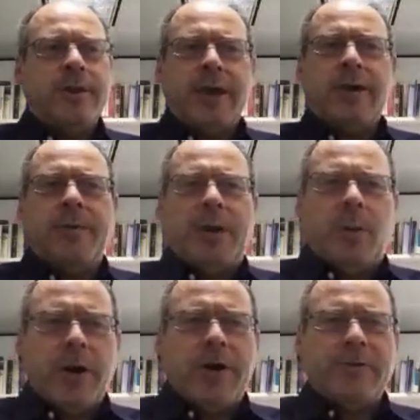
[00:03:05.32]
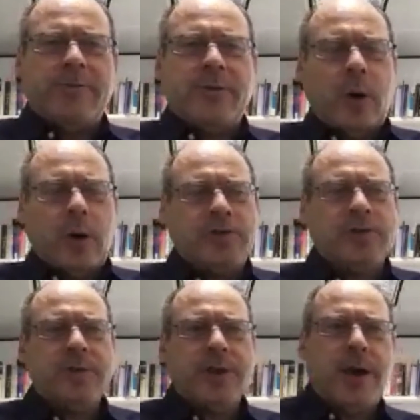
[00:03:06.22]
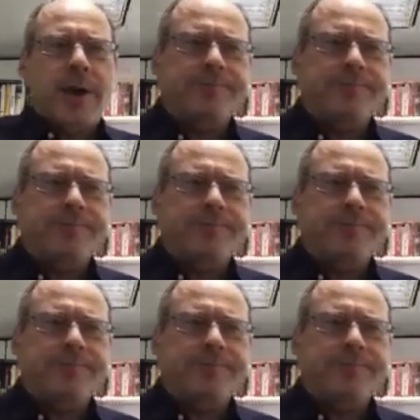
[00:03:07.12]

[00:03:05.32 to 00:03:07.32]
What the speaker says: So that got me worried, of course.